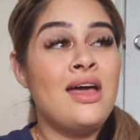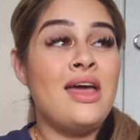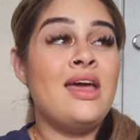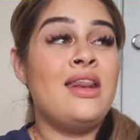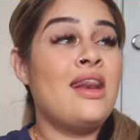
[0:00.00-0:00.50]

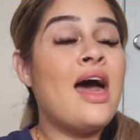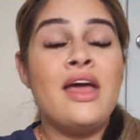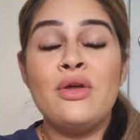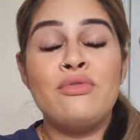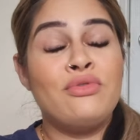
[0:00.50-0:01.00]
and i
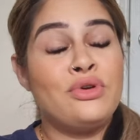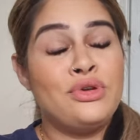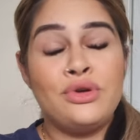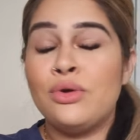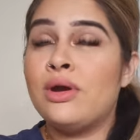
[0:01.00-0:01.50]
know for
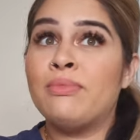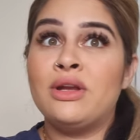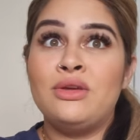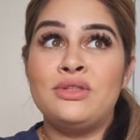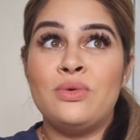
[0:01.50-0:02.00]
sure i'm gonna
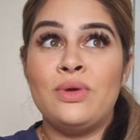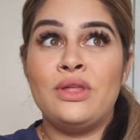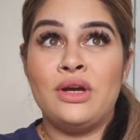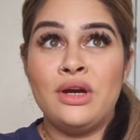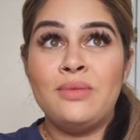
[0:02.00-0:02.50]
use it with
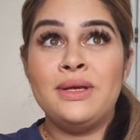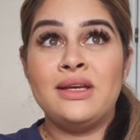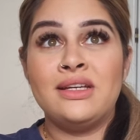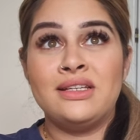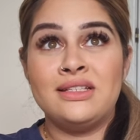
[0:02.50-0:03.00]
her
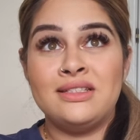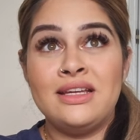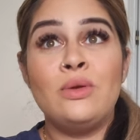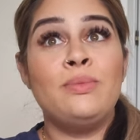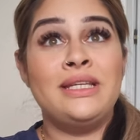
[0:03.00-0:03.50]
because
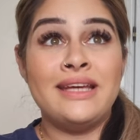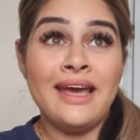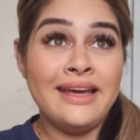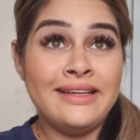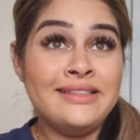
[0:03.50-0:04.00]
there will be
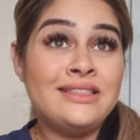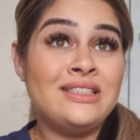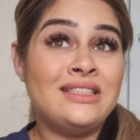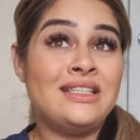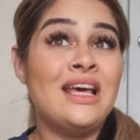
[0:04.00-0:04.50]
days
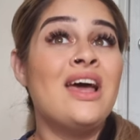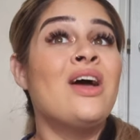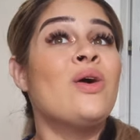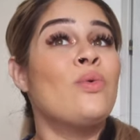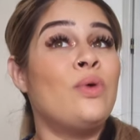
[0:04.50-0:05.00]

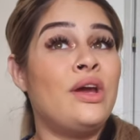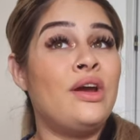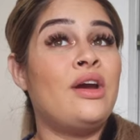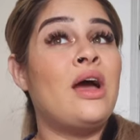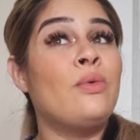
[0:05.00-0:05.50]

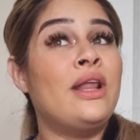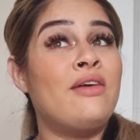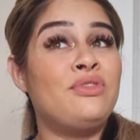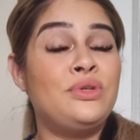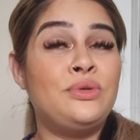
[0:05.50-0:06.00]
where i will
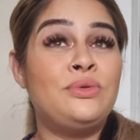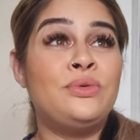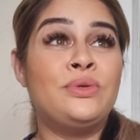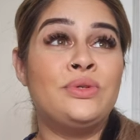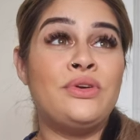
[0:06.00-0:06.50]
have to
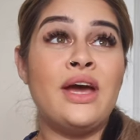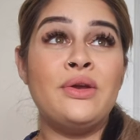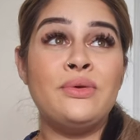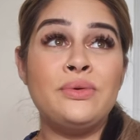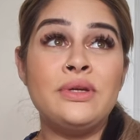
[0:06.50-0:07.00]
try
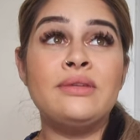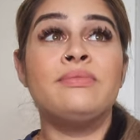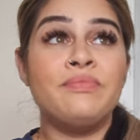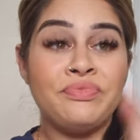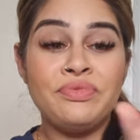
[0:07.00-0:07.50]
to
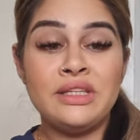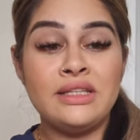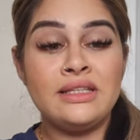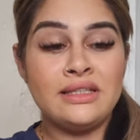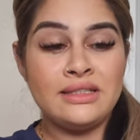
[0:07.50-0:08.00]

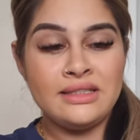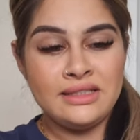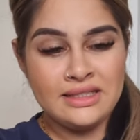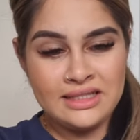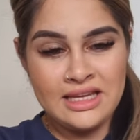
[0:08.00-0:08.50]

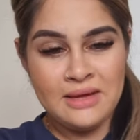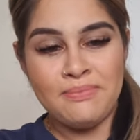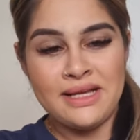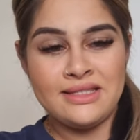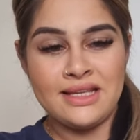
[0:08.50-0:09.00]
keep
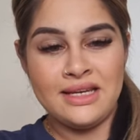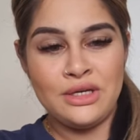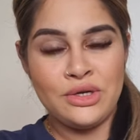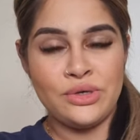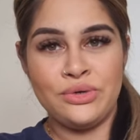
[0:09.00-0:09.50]
my son in
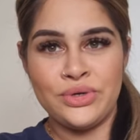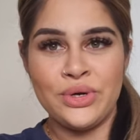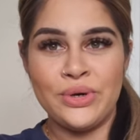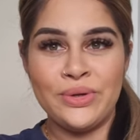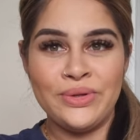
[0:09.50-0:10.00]

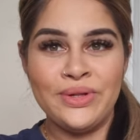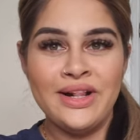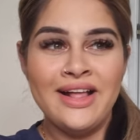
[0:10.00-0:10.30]
control